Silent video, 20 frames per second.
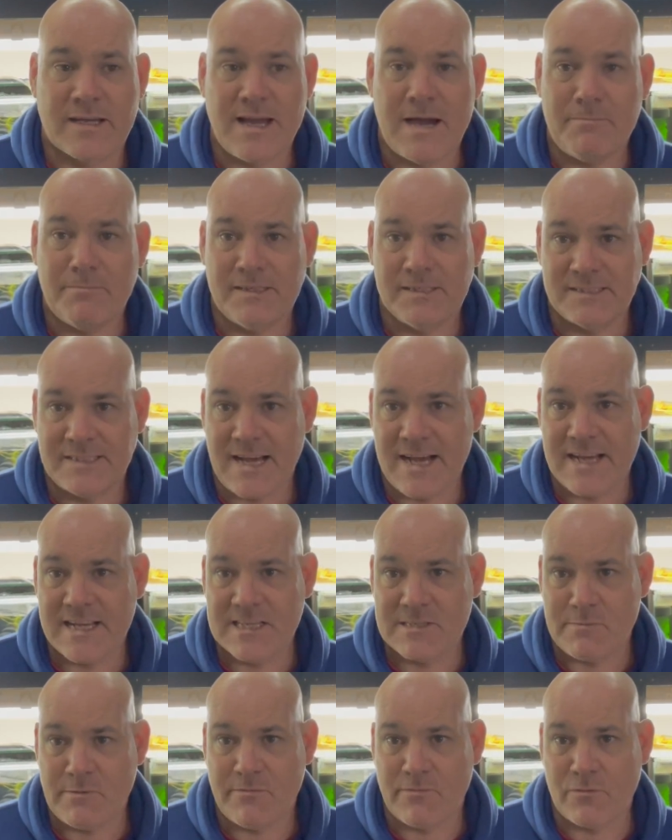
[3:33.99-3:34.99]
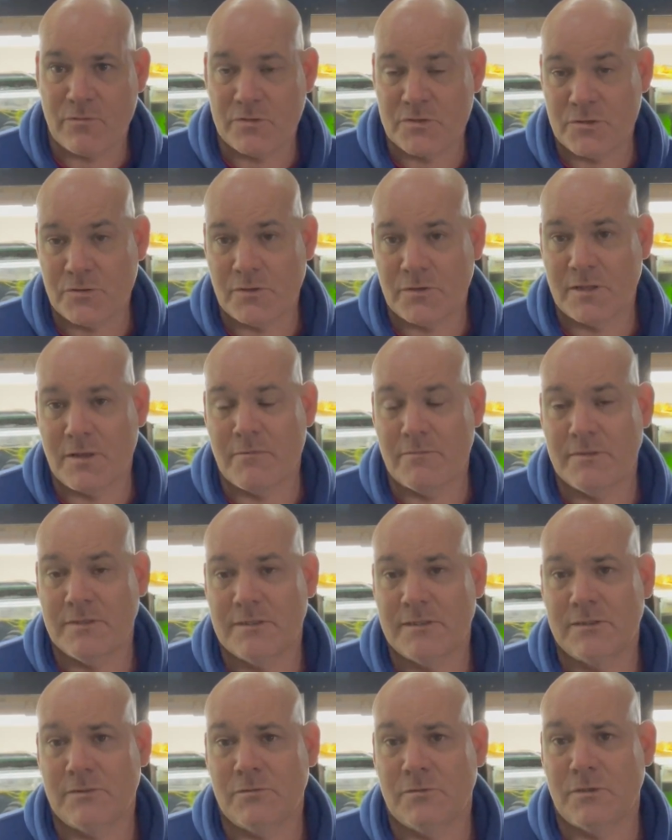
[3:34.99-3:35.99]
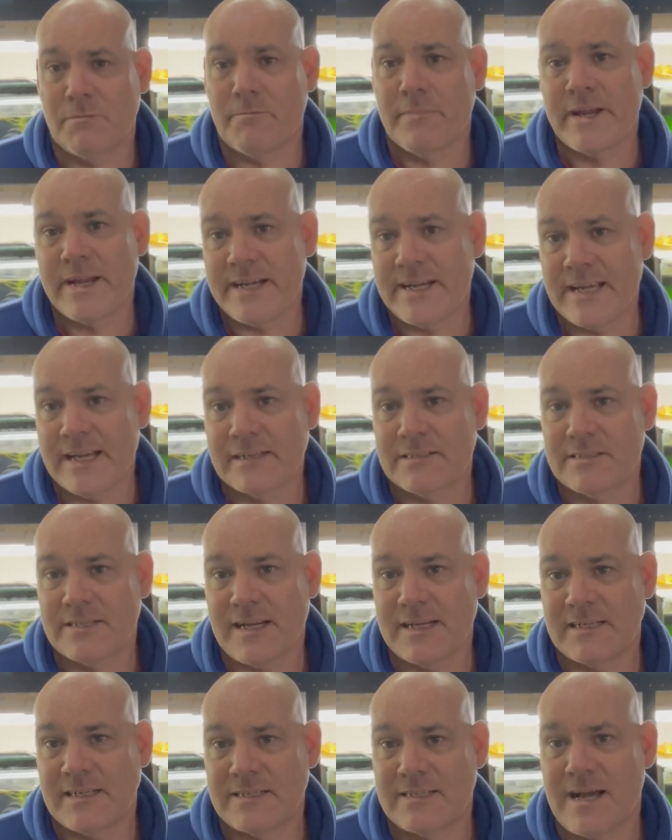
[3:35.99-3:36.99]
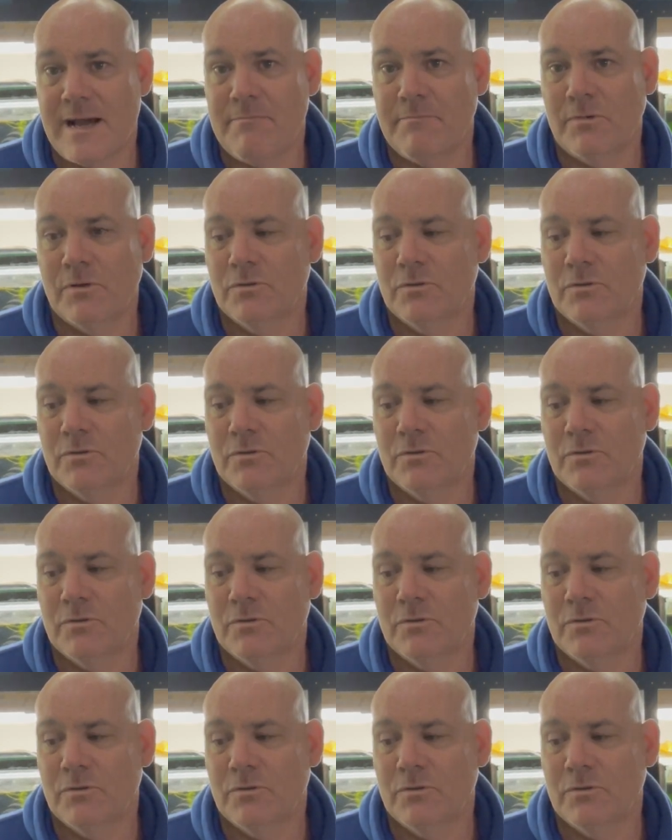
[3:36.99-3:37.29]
of days before I saw the media start to tumble.